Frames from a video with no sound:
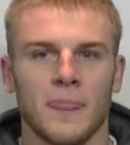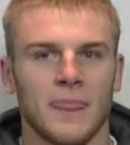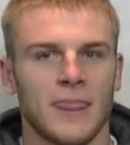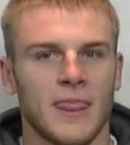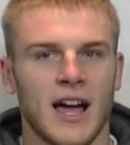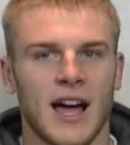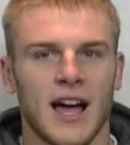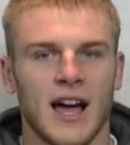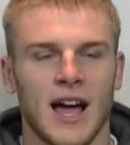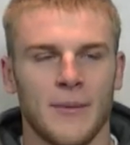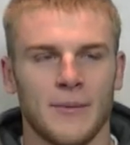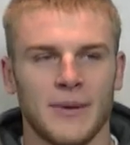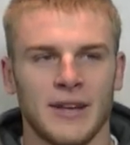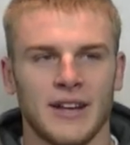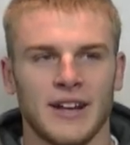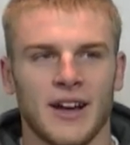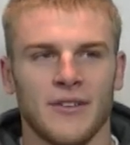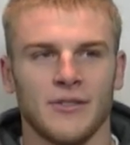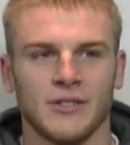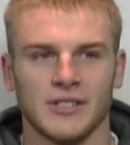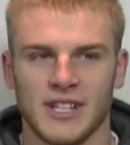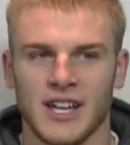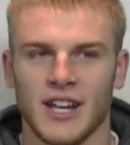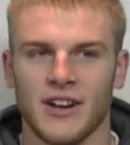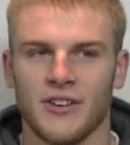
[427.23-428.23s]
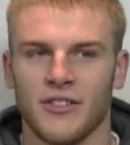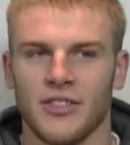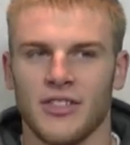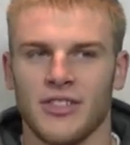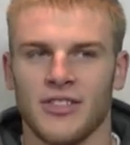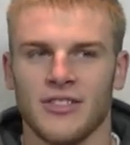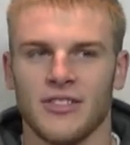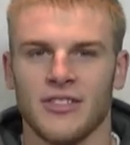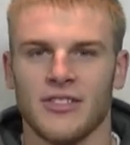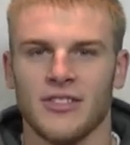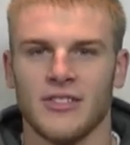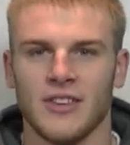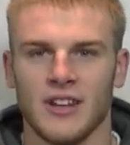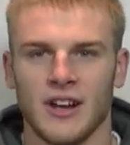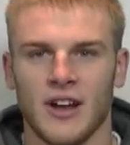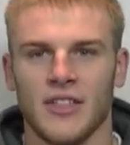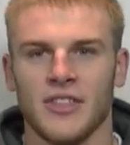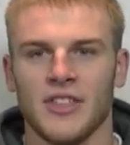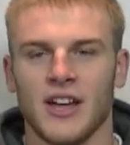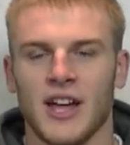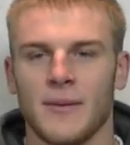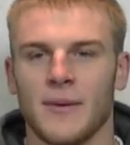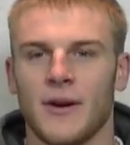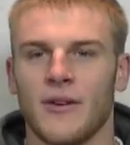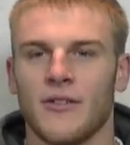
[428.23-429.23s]
I was gonna, I
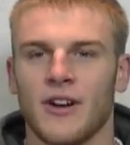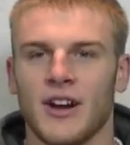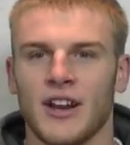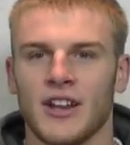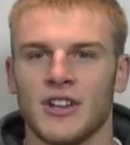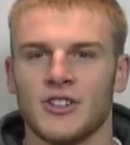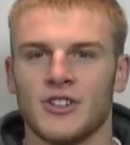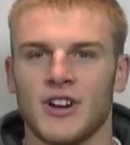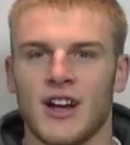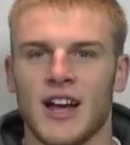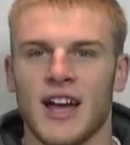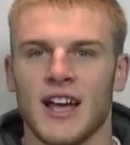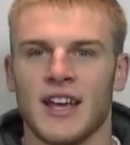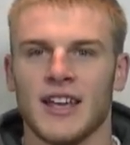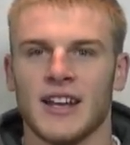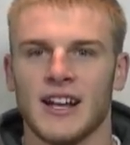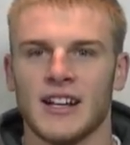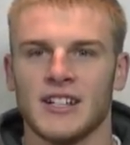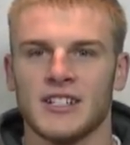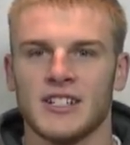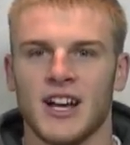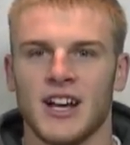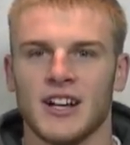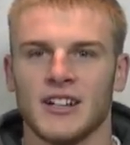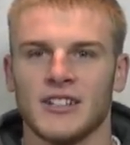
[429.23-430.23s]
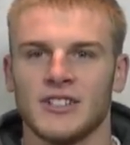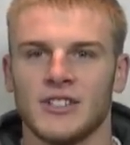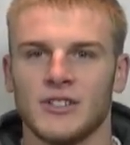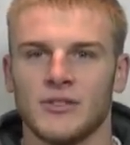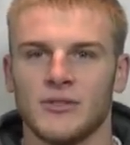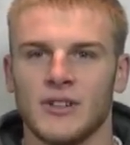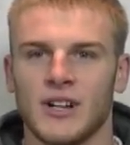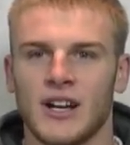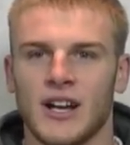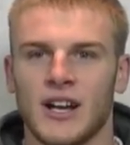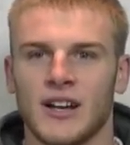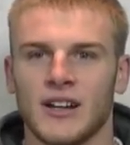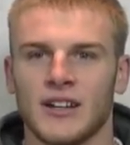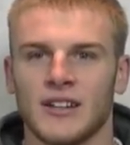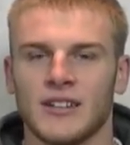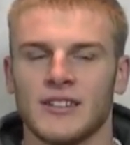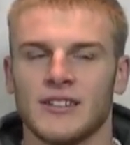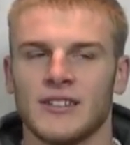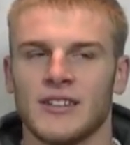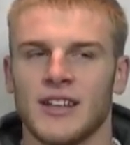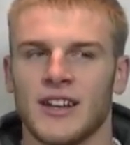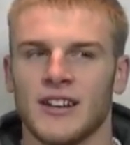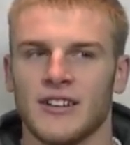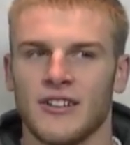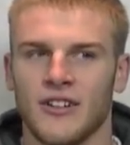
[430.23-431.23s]
thought about running track, and I talked to
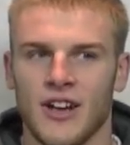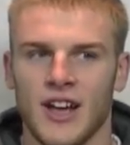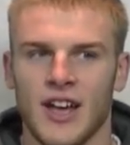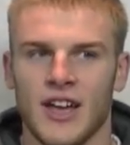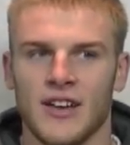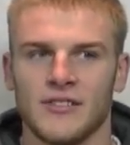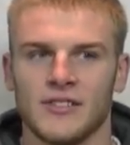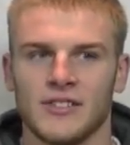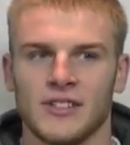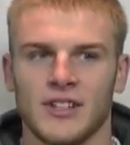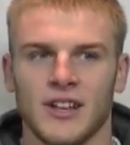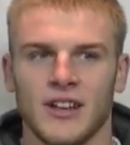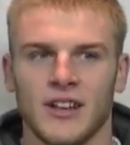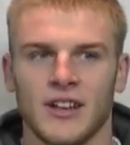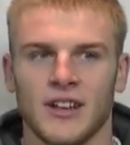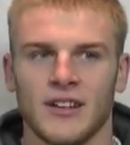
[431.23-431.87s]
Ted Graves.